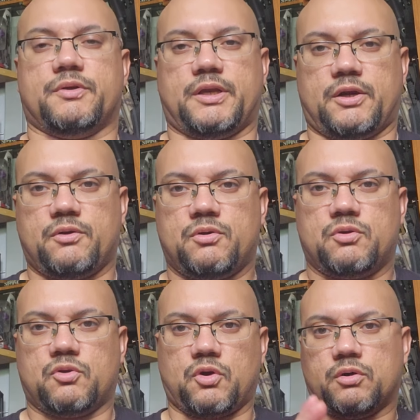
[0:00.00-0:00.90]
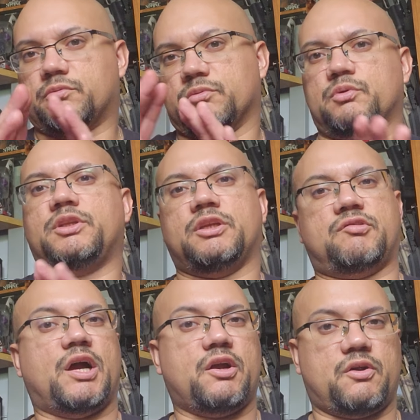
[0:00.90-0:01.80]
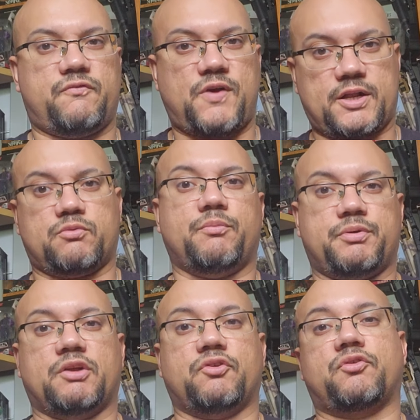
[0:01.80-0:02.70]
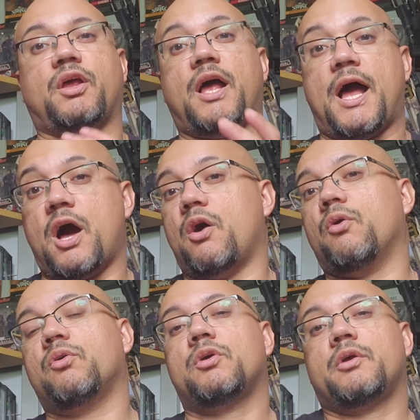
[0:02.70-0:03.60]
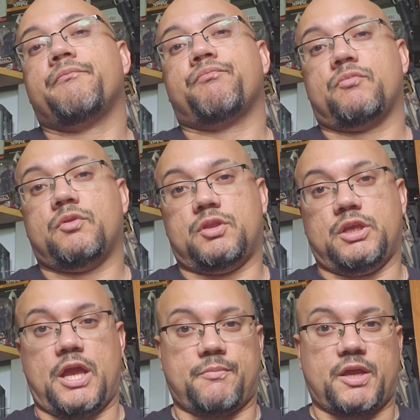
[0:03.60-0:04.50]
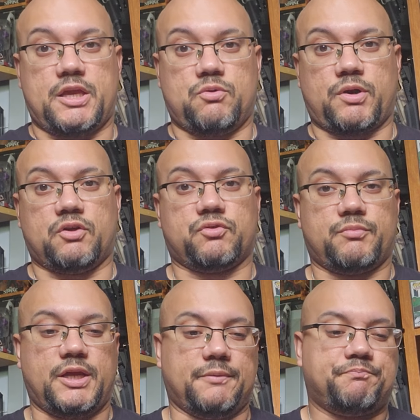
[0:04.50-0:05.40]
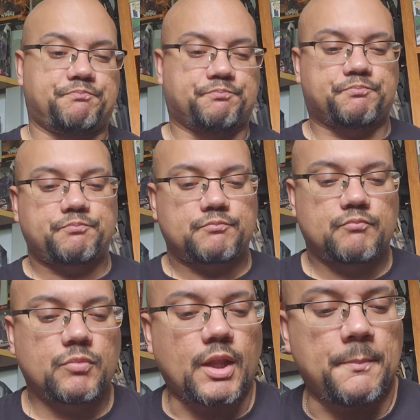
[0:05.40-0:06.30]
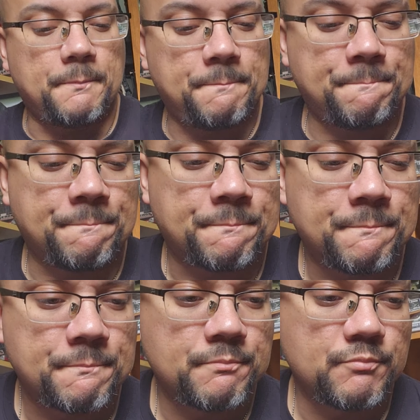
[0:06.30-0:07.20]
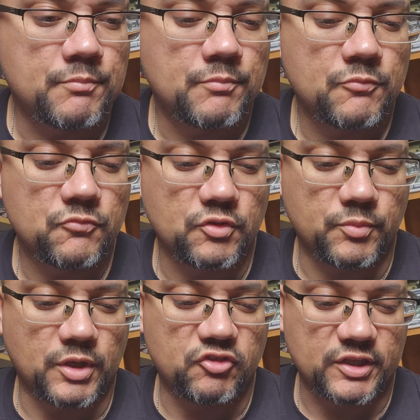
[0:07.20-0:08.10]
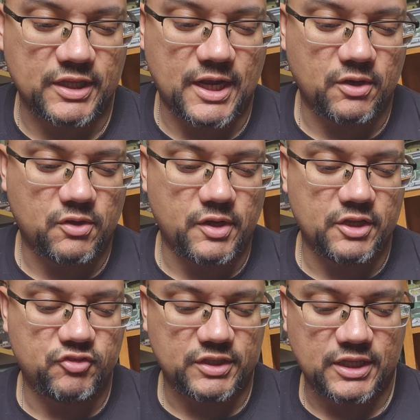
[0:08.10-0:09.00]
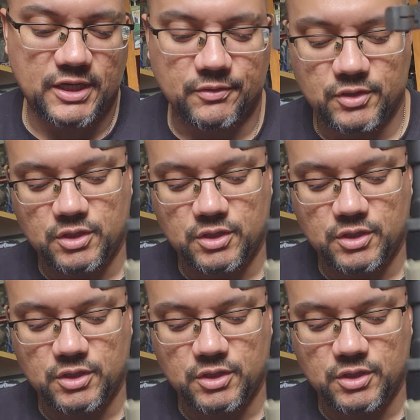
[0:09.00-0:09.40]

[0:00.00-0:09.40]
there go through the entire factory process of how the MKE rounds are made. So if you want to check that out, go ahead and check that out.